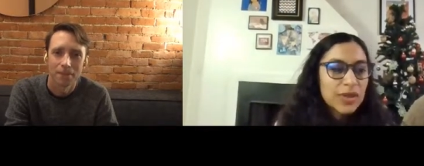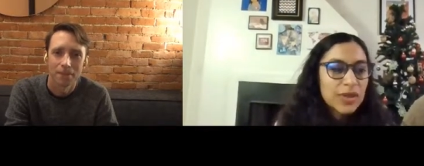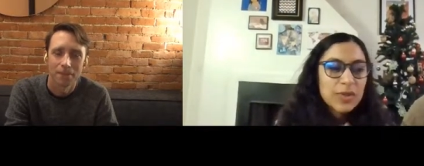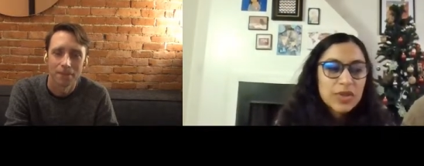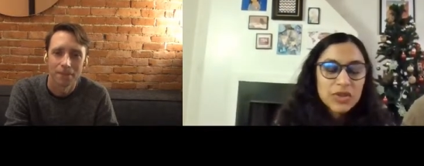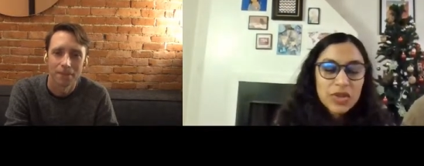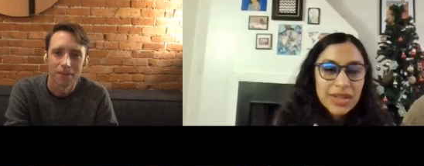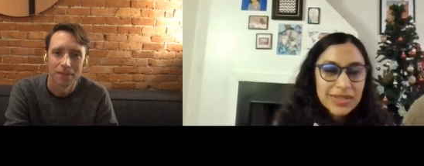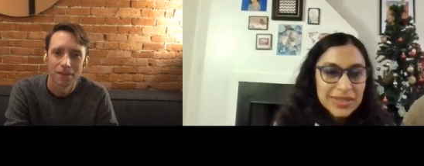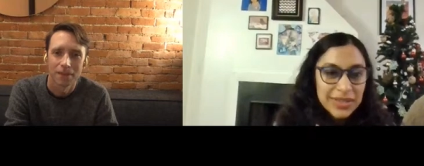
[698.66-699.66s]
Speaker 1: your experience
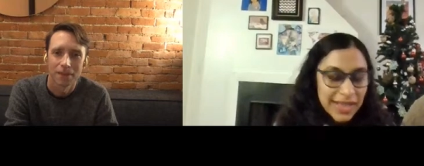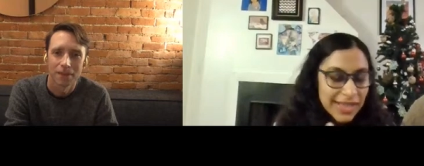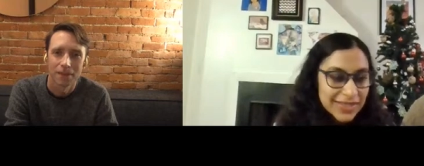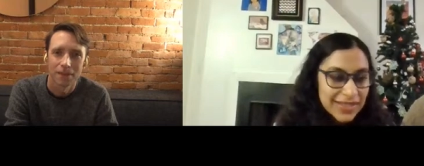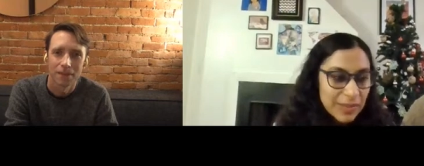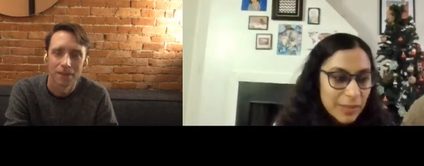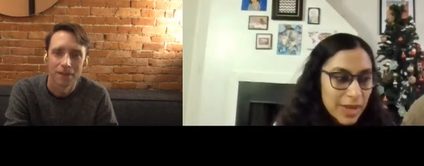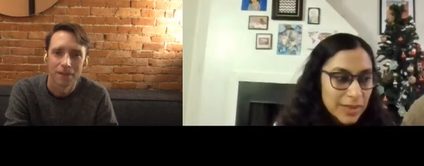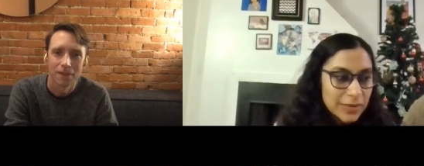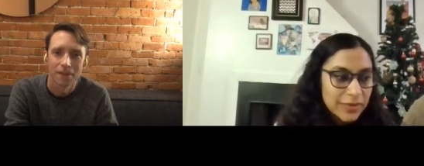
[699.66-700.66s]
trying to get to the
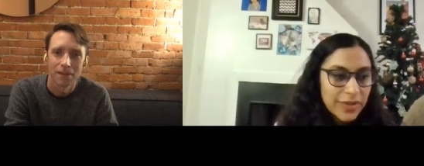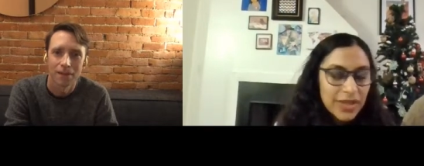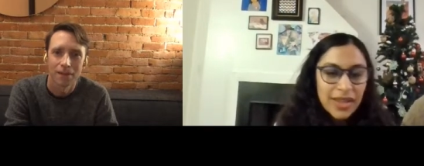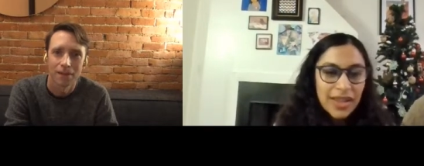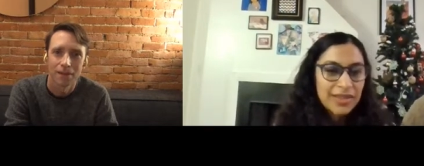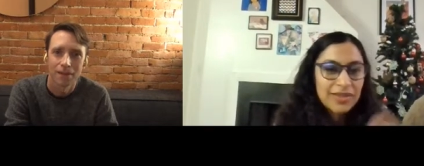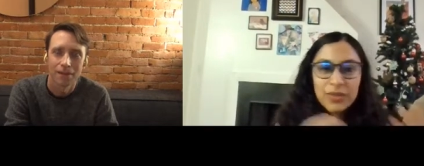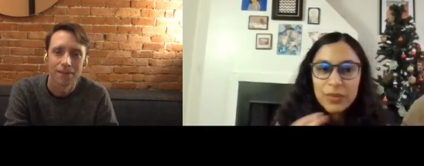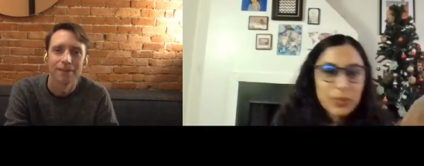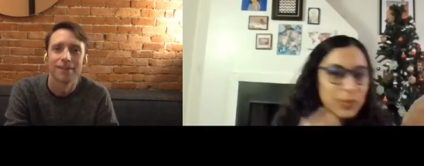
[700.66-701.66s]
bottom of it,
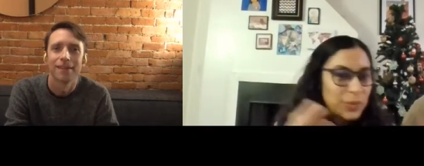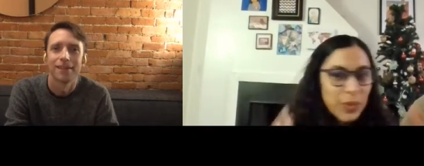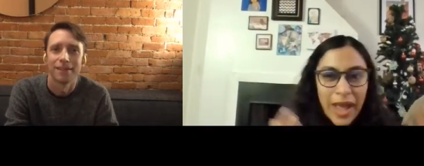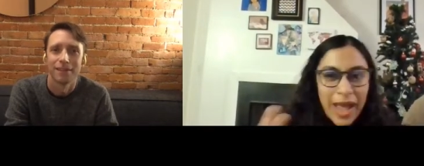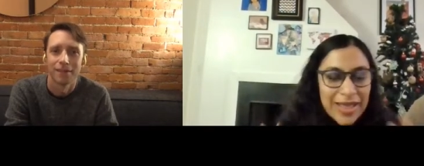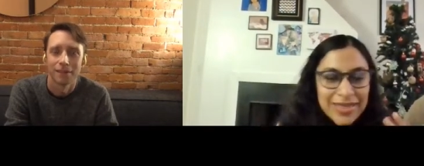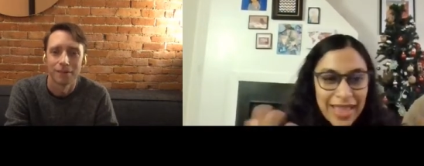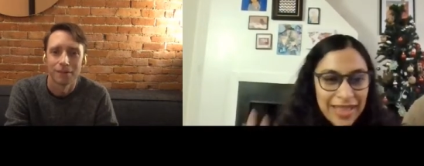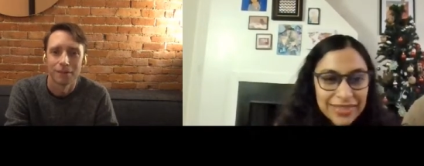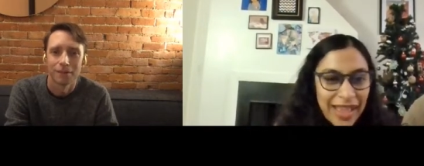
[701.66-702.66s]
and what ha
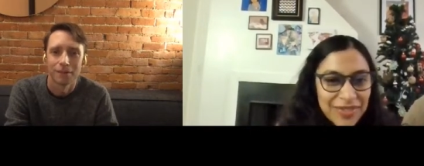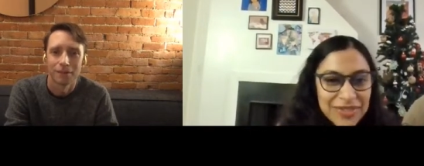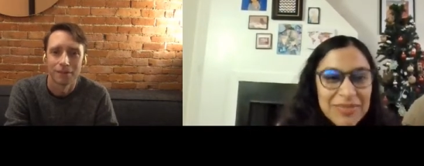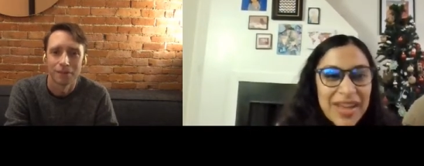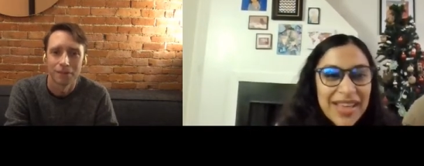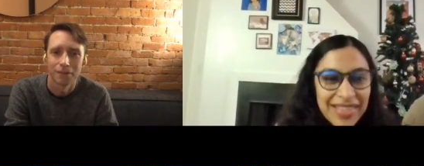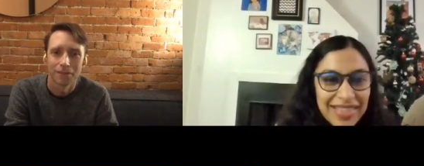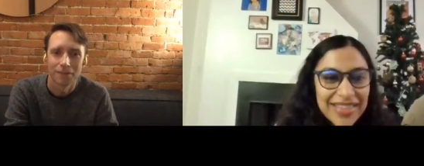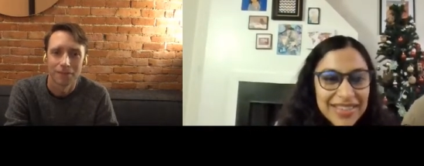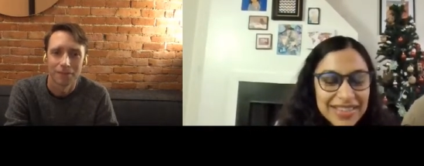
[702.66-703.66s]
and, and the aftermath?
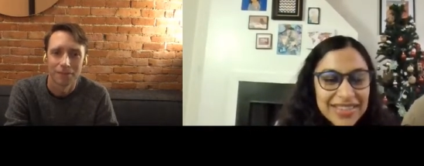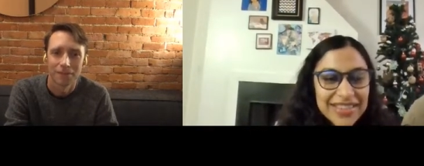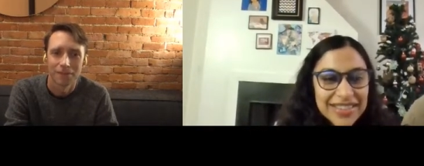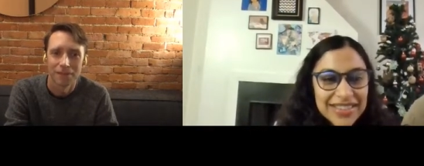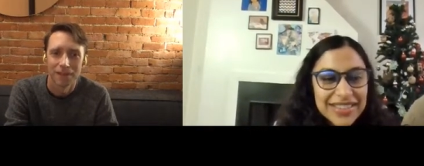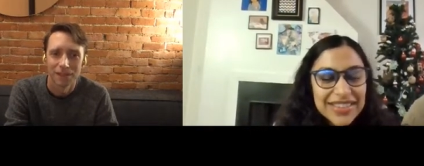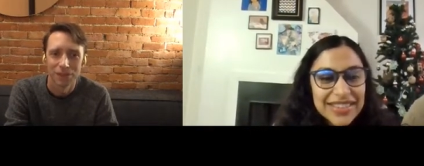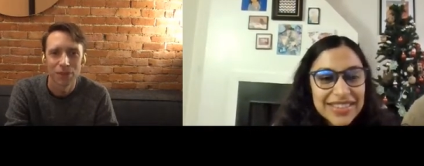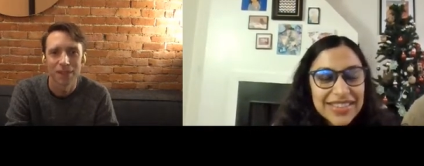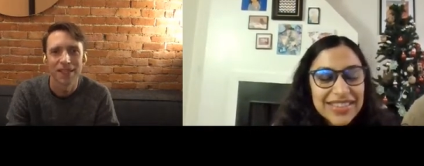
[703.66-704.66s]

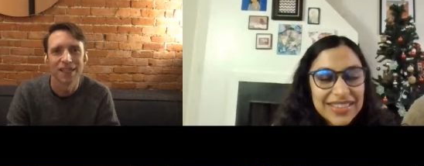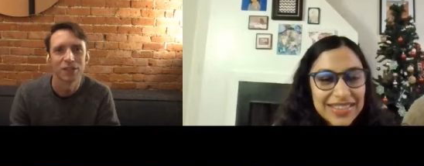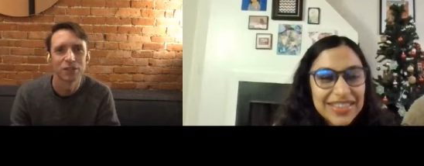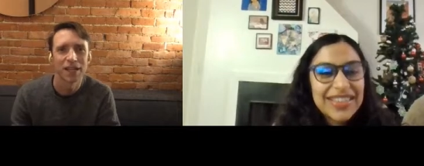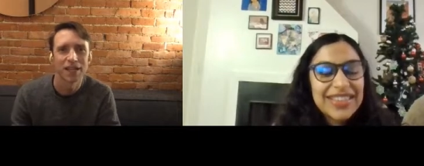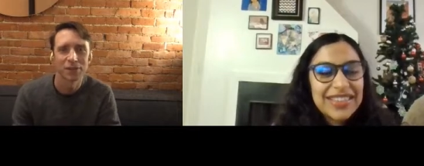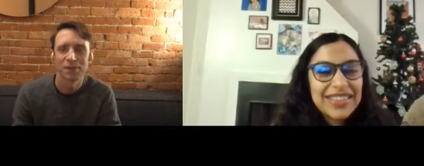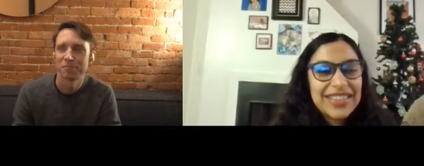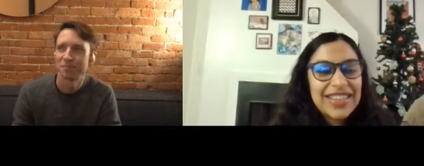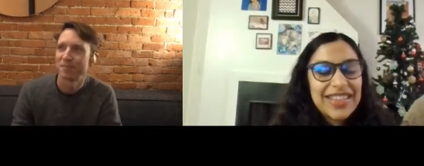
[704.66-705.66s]
Speaker 2: Sure. Yeah, I'll try to
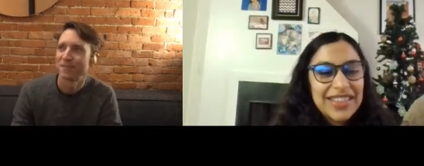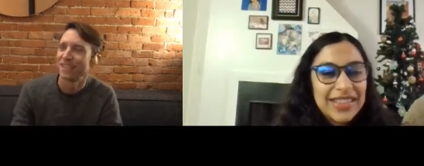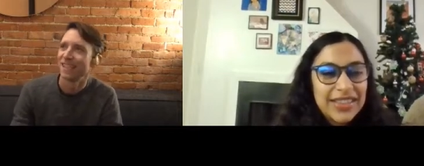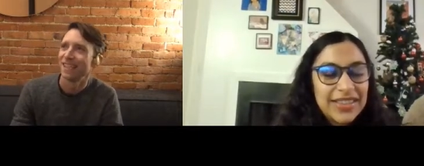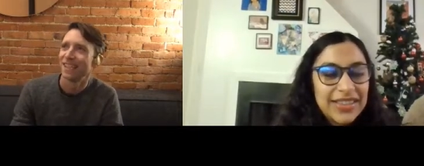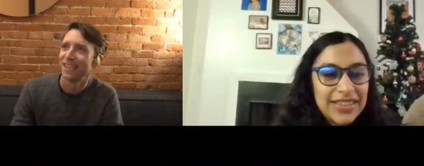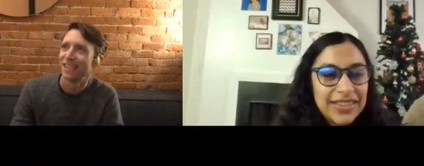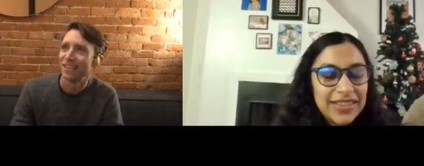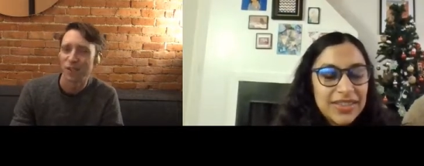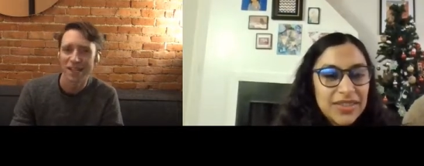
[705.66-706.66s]
um,
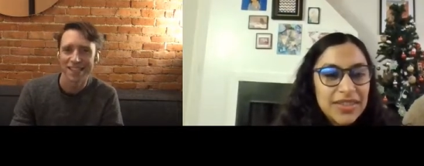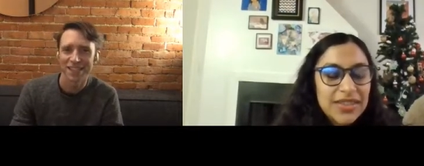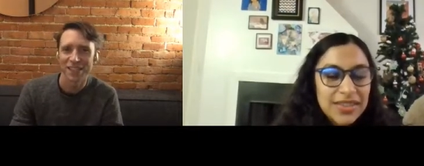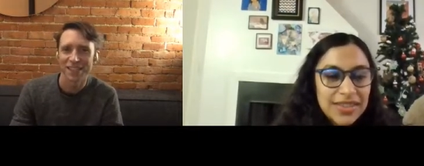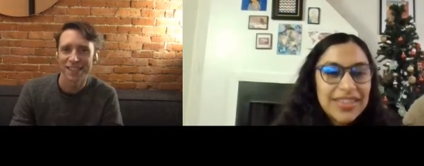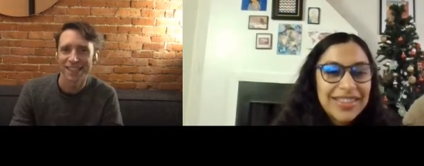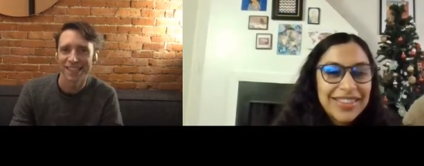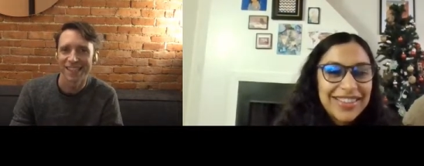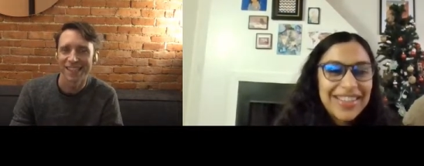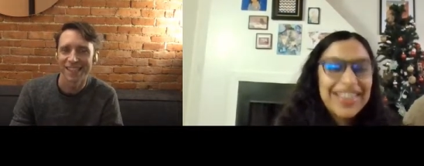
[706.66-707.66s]
I'll try to tell you.
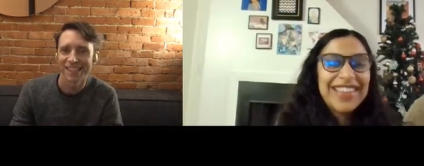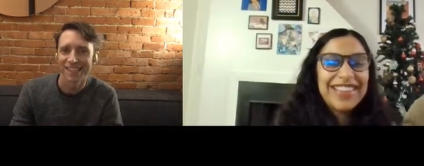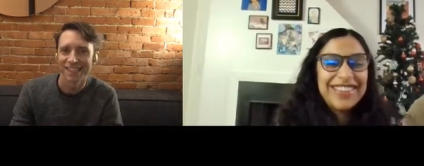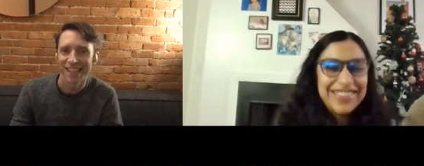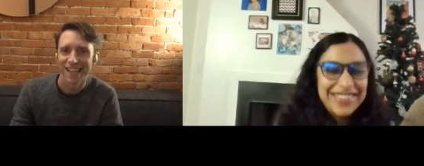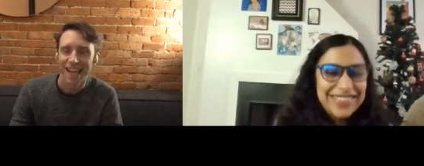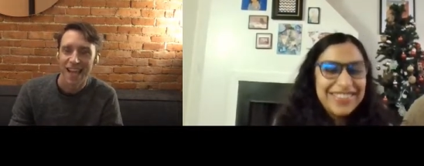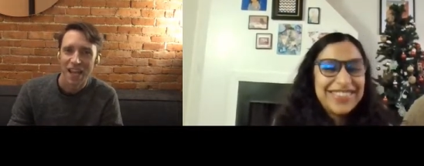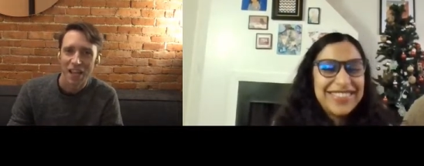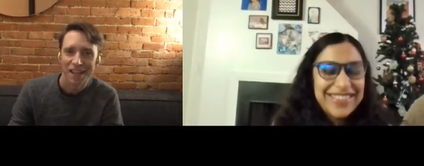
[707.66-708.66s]
Uh,
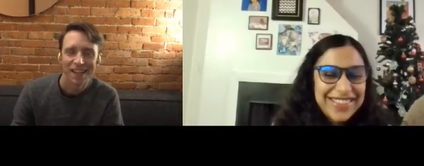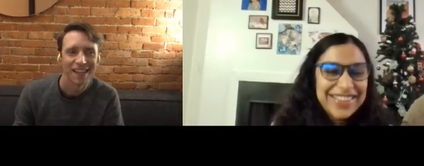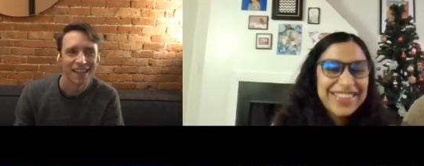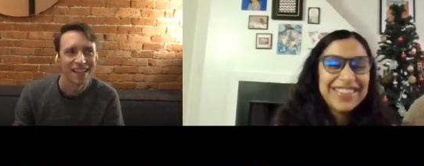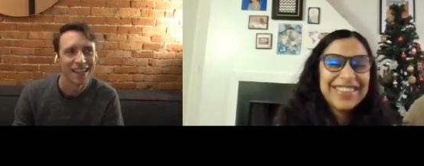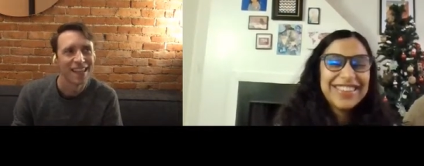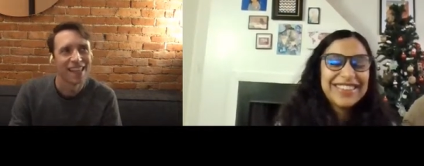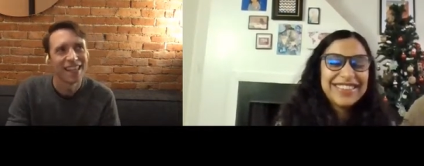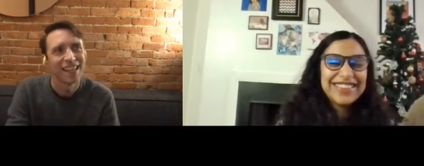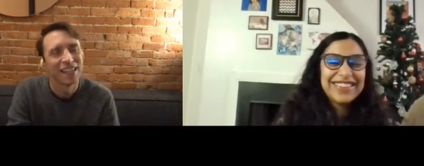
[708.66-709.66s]

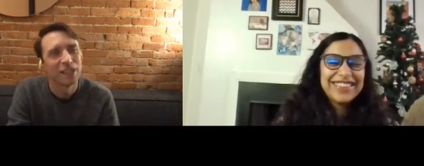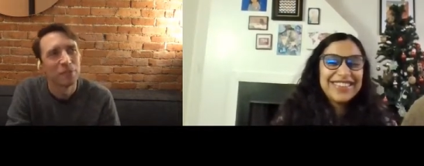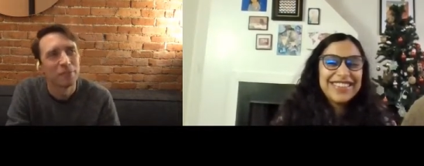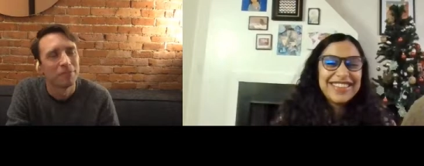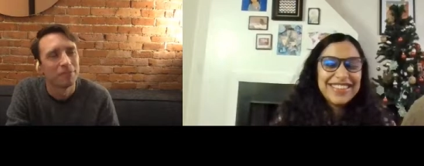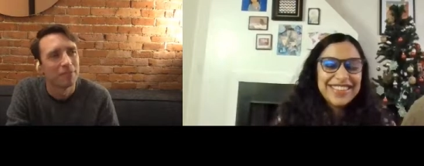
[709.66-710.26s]
the um,